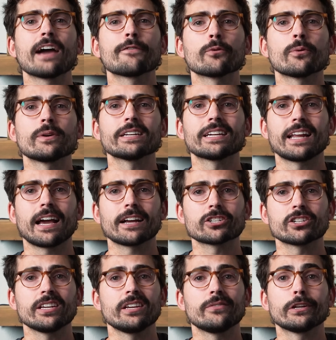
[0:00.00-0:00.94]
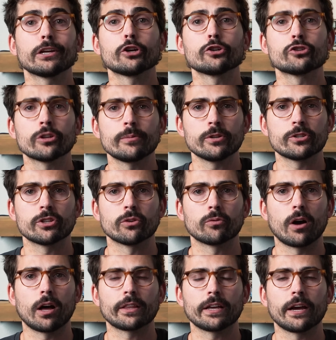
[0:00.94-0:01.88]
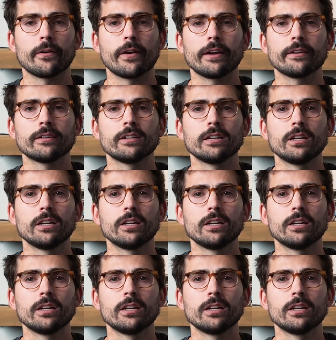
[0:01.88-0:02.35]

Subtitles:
everyone can actually even contribute to the Roth IRA.